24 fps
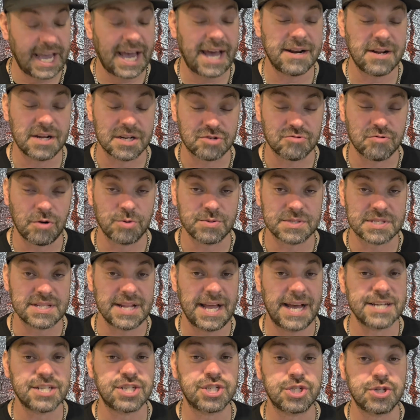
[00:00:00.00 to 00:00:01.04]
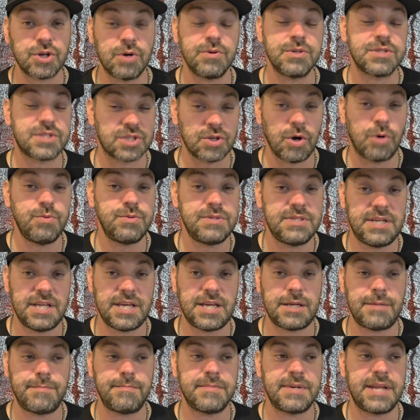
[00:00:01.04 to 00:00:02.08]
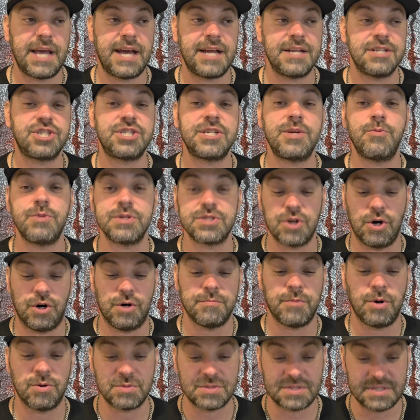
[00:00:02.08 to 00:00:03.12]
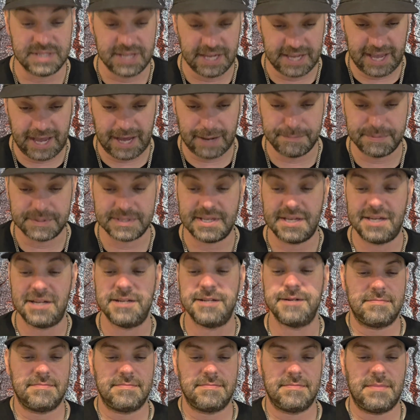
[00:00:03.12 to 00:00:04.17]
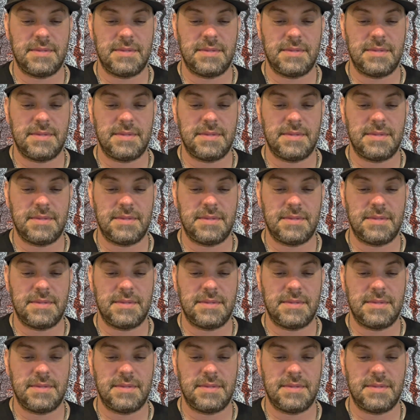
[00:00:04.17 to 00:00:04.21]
had her throat slashed so deep that she was almost decapitated.